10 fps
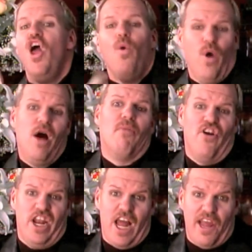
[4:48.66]
Well,
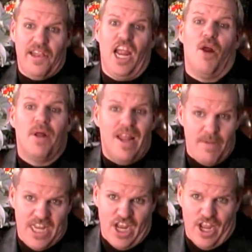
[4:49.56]
Myrna, nice hair, but let
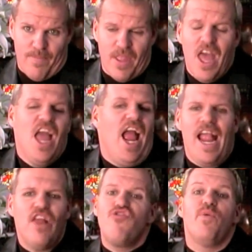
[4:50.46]
me tell you,
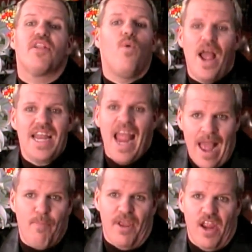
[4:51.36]
Andrew is quite
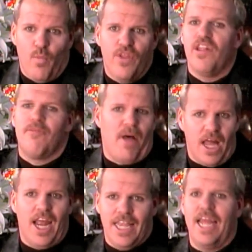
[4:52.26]
happy with the
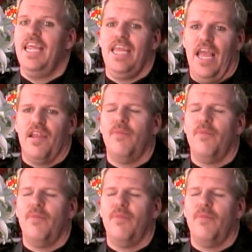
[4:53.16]
spotlight that he gets.